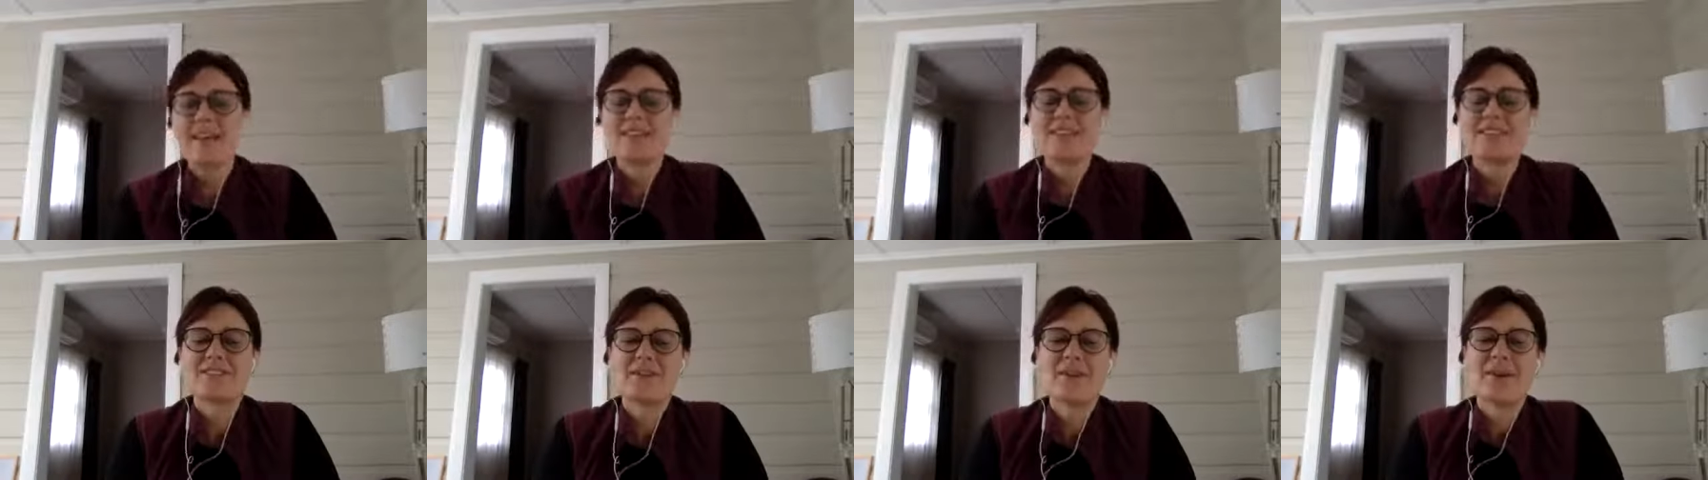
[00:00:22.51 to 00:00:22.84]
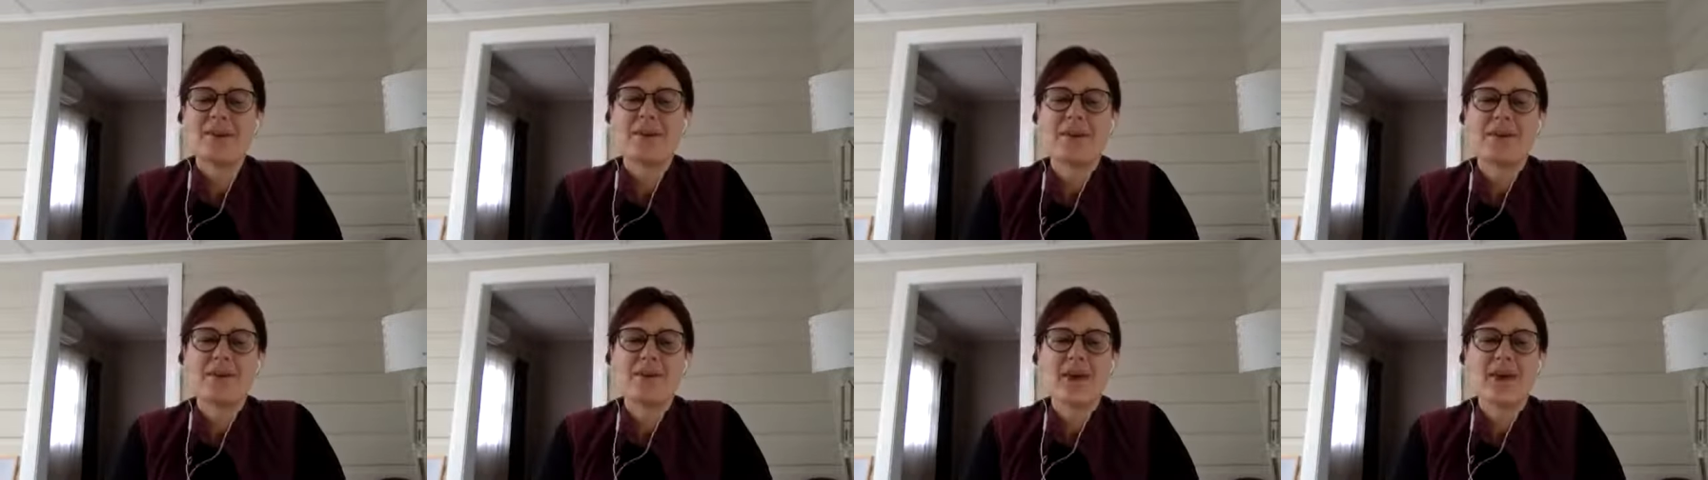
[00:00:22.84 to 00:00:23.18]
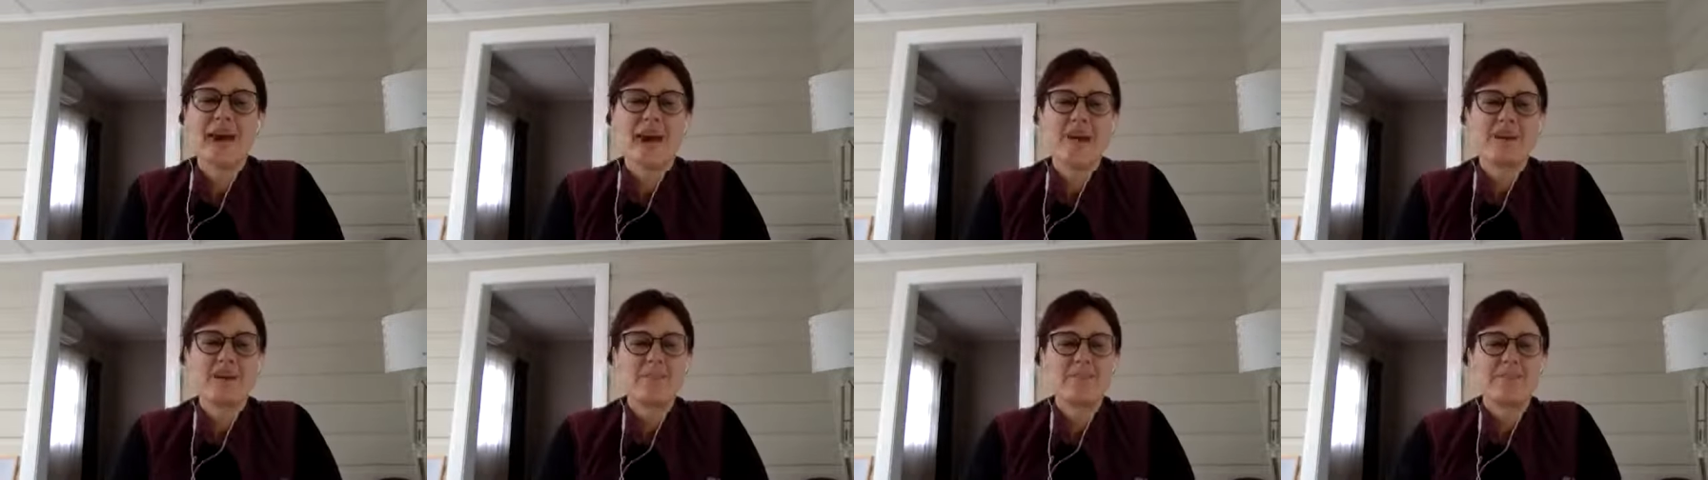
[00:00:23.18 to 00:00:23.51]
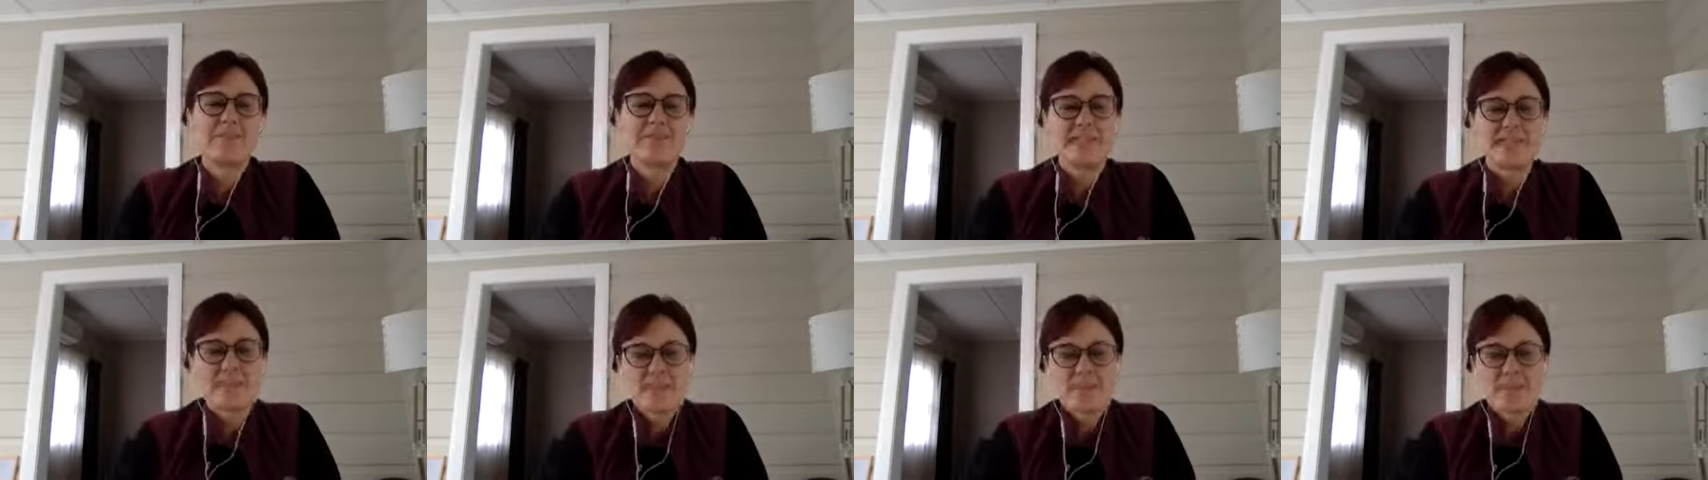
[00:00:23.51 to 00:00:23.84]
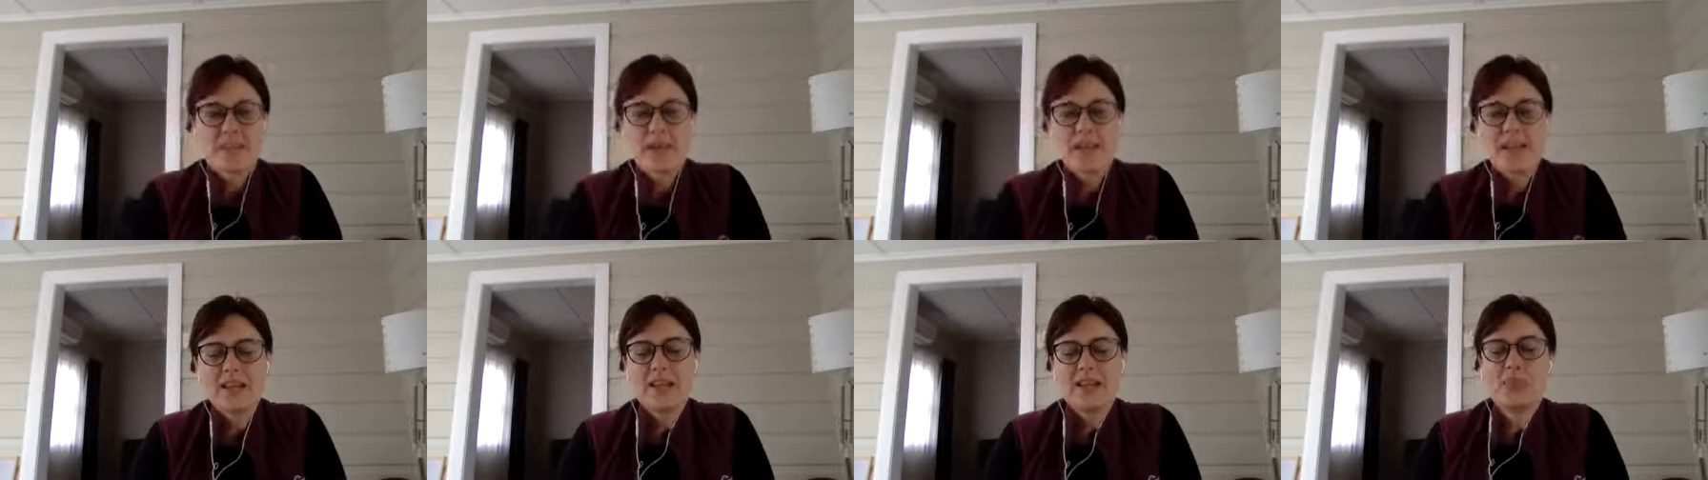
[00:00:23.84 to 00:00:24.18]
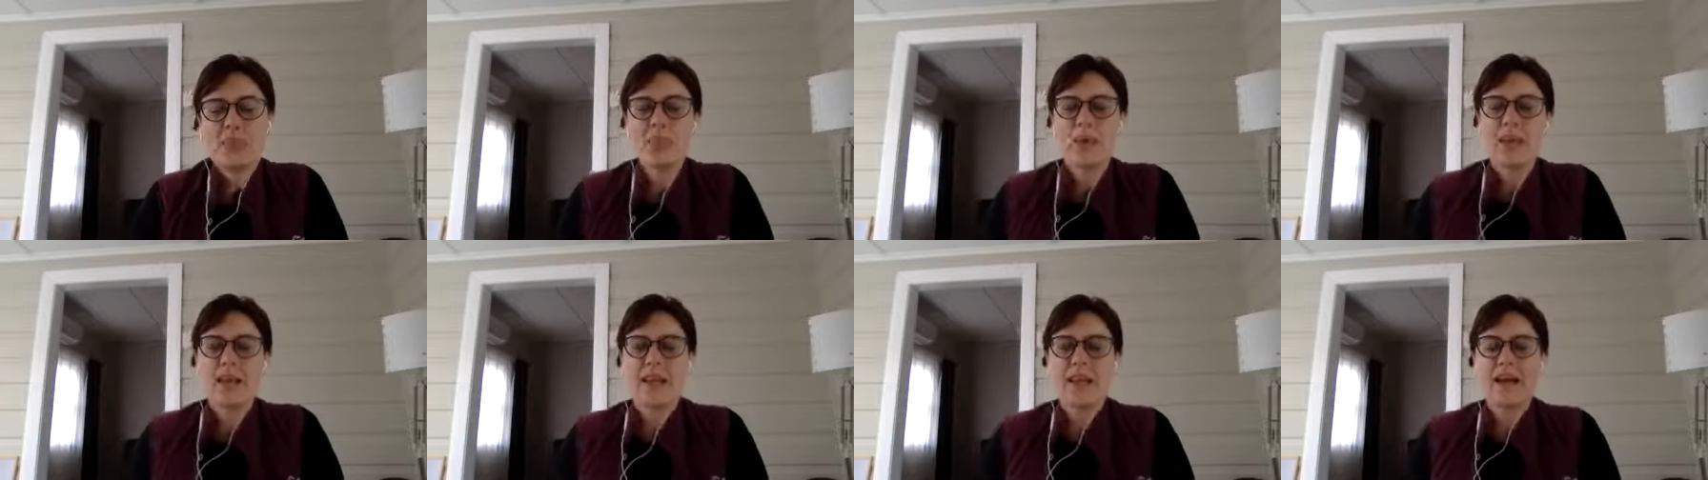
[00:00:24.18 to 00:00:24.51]
So um, this week
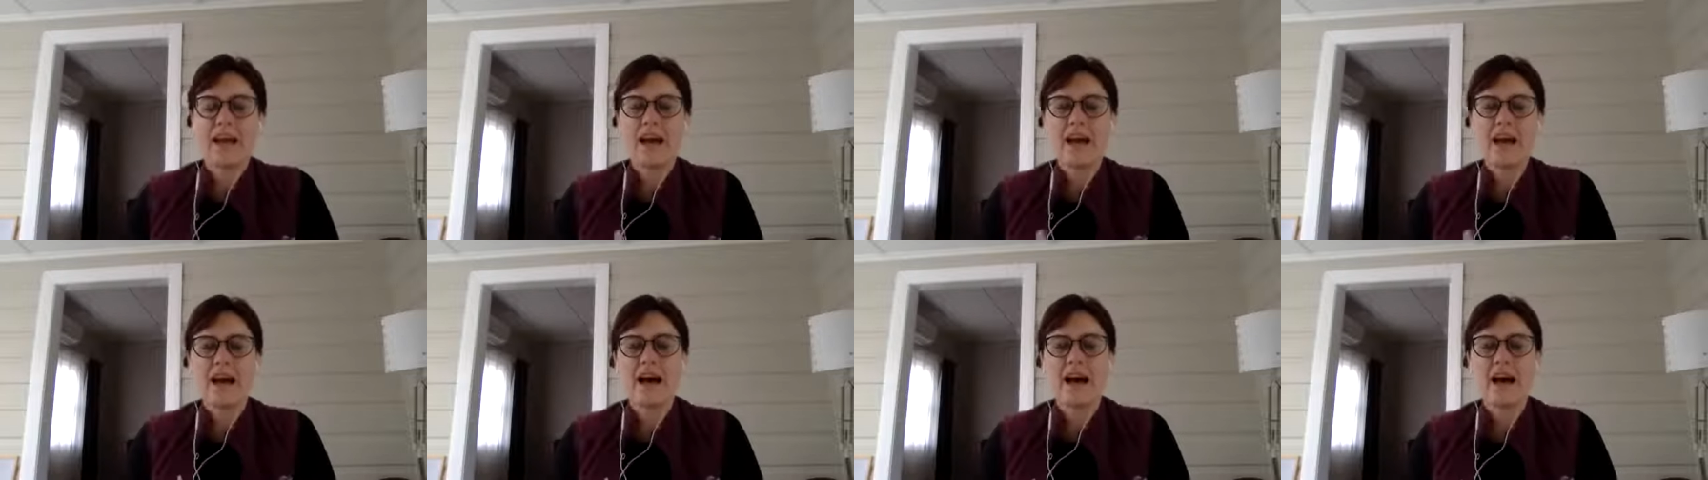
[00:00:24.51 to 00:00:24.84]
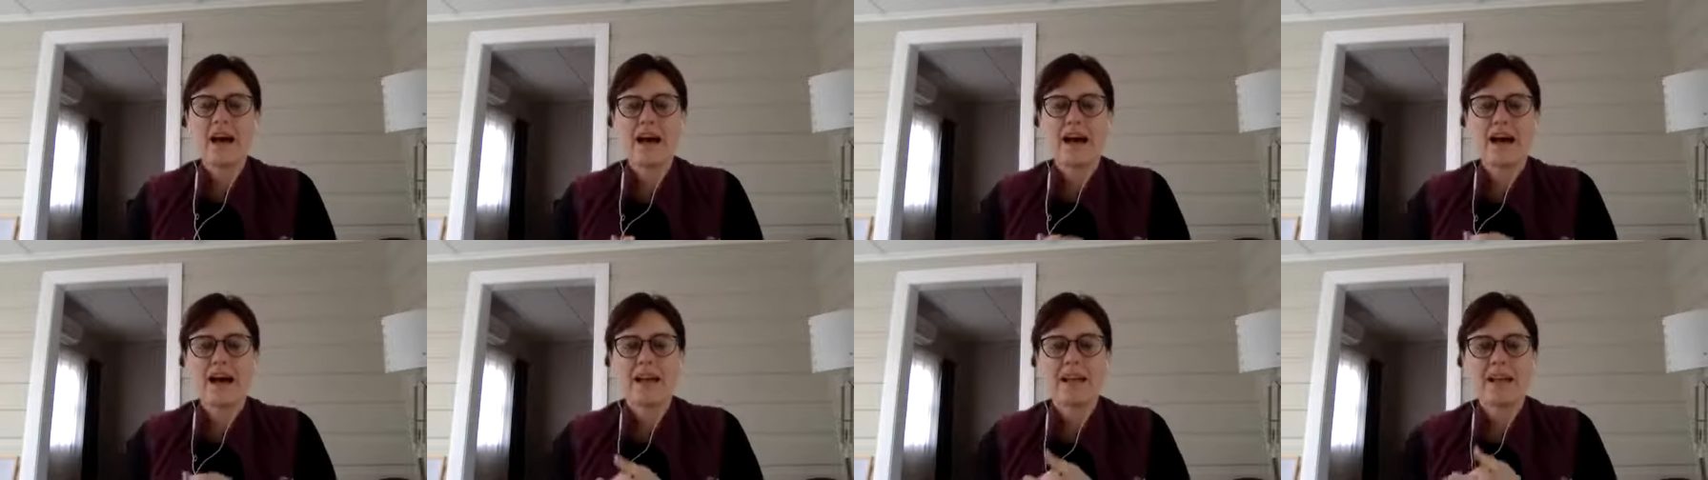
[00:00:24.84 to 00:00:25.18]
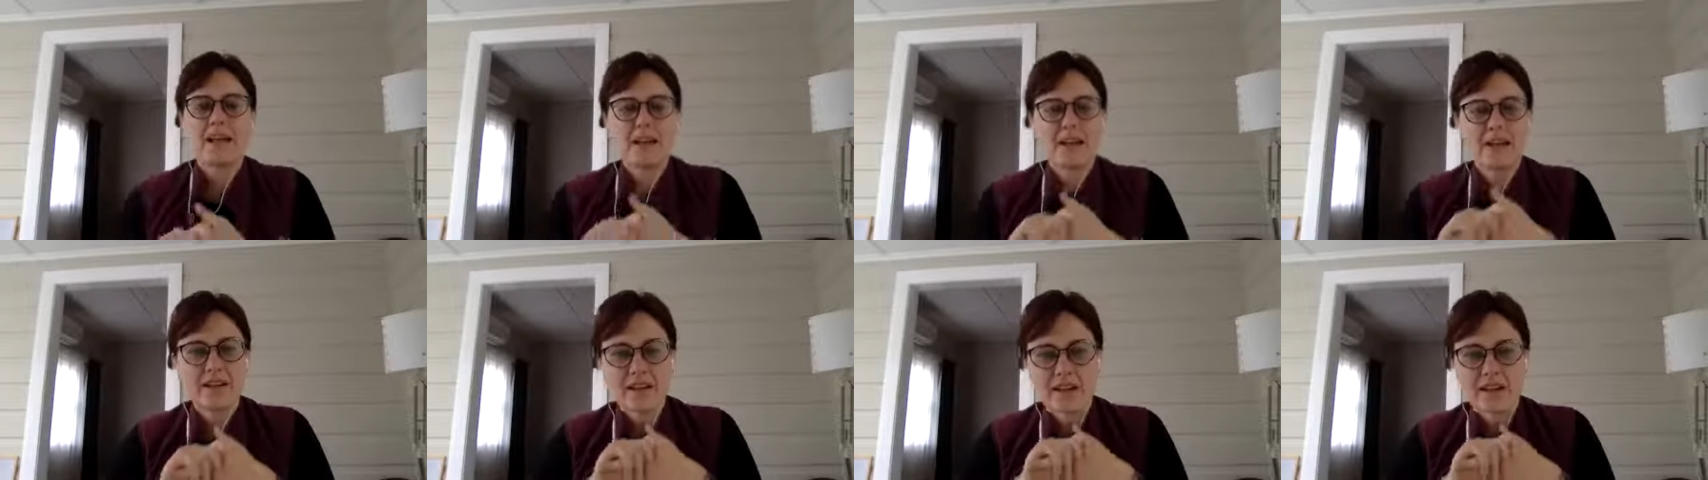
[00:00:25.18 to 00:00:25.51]
we are